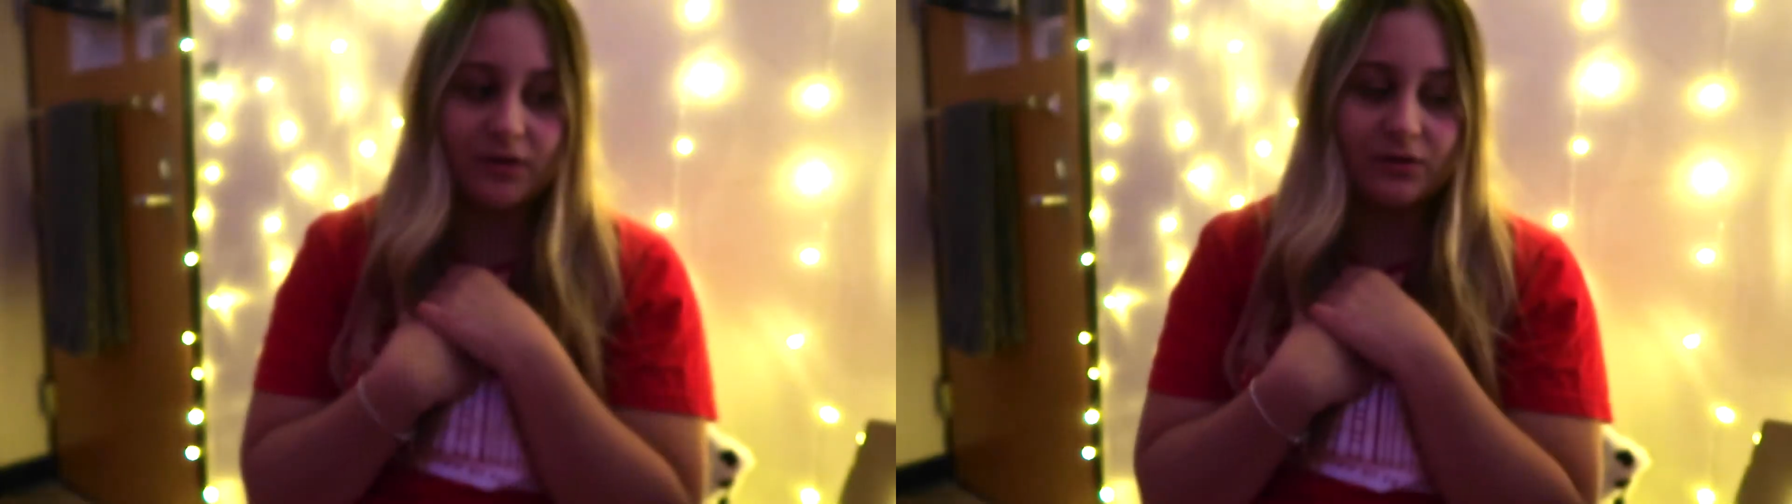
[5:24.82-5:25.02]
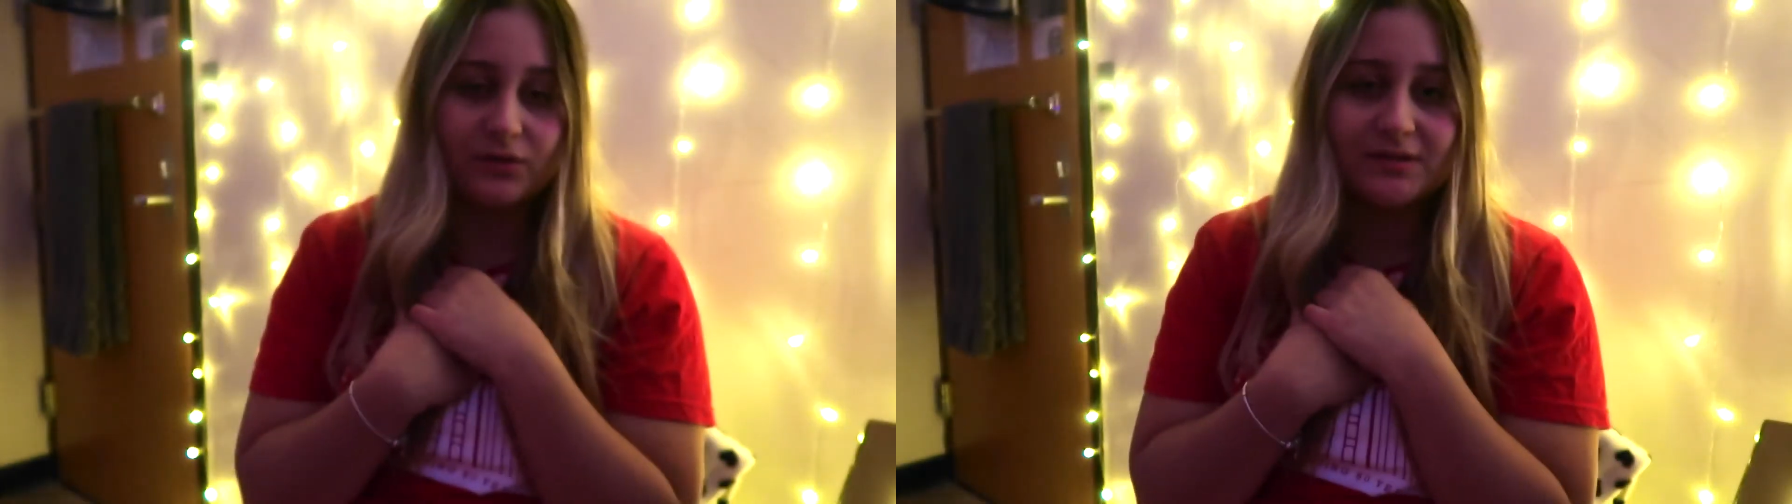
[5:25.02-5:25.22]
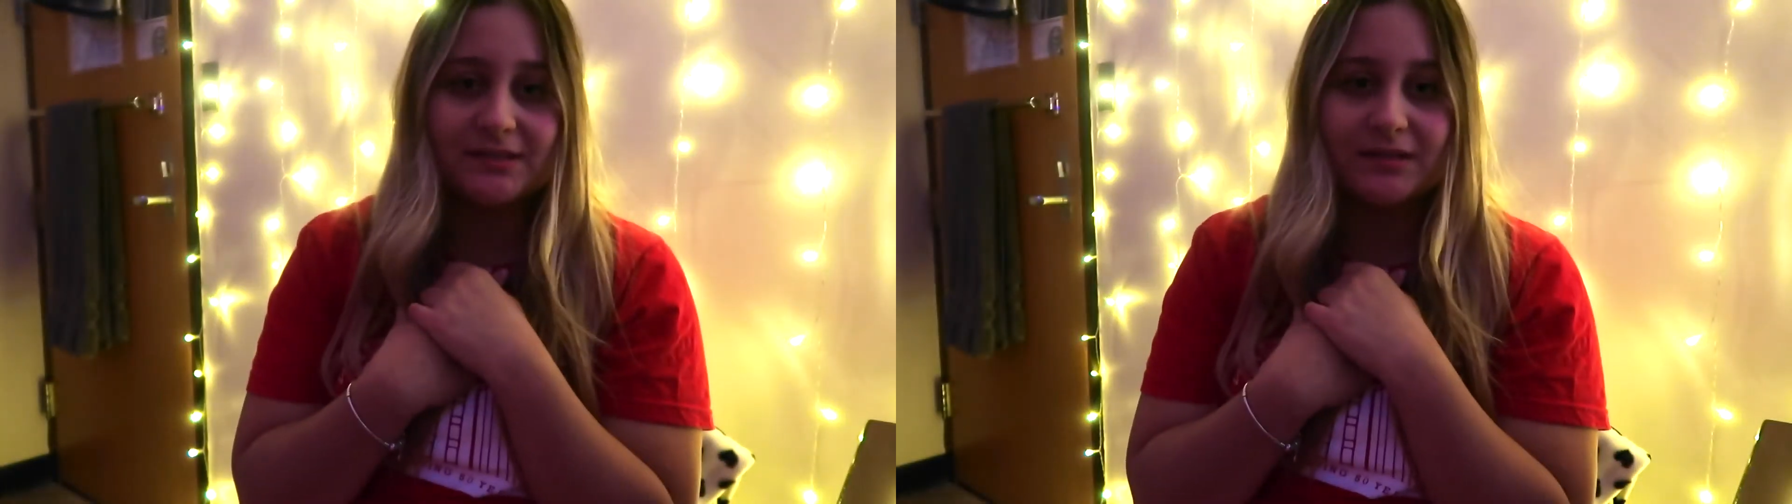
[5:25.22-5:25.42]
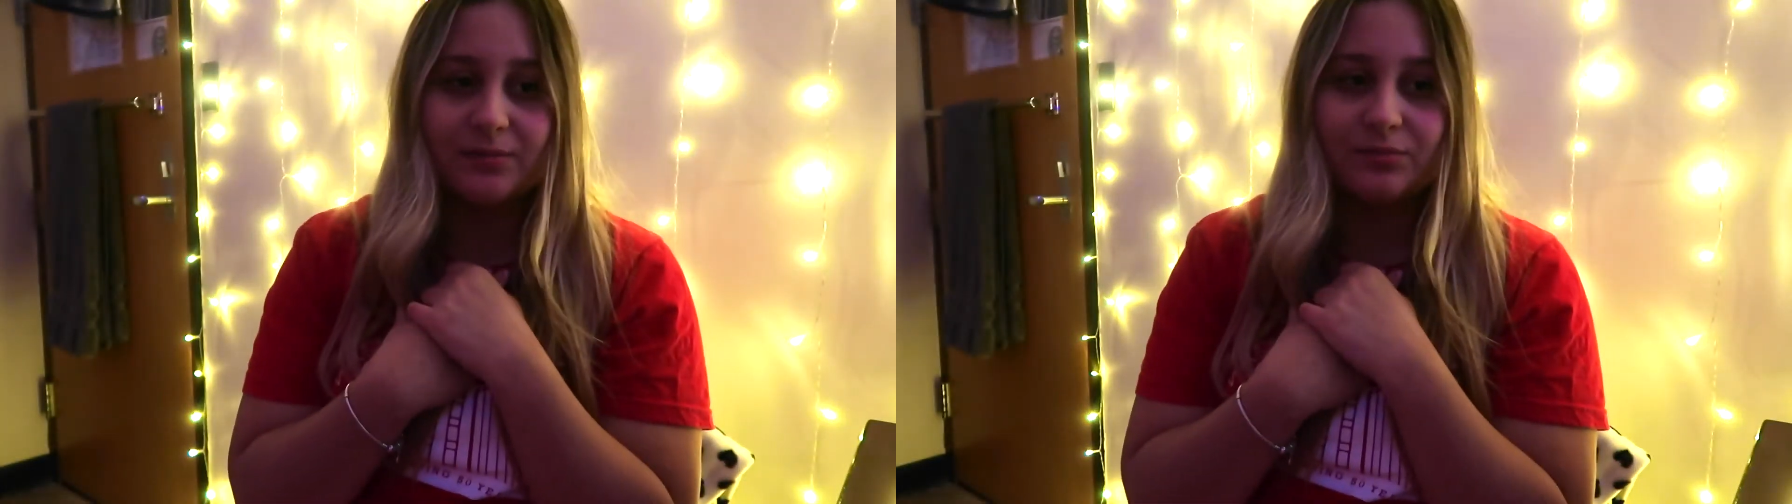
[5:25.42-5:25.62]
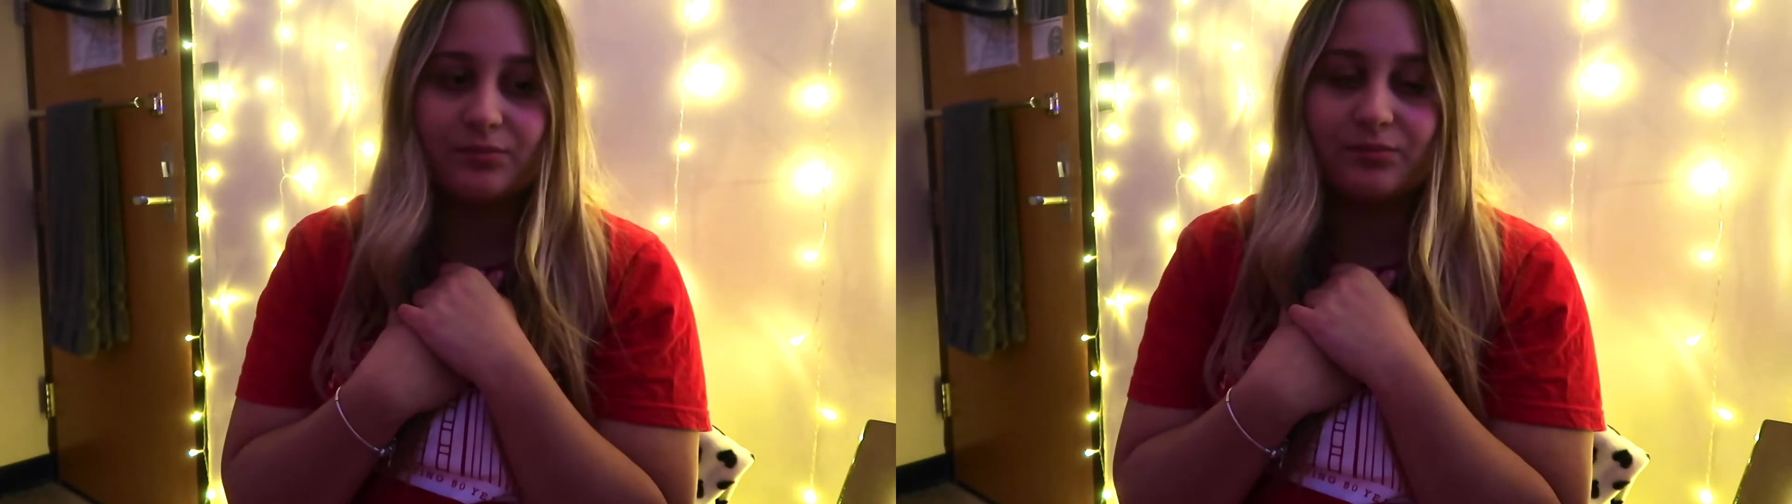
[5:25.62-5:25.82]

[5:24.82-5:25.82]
gonna go to sleep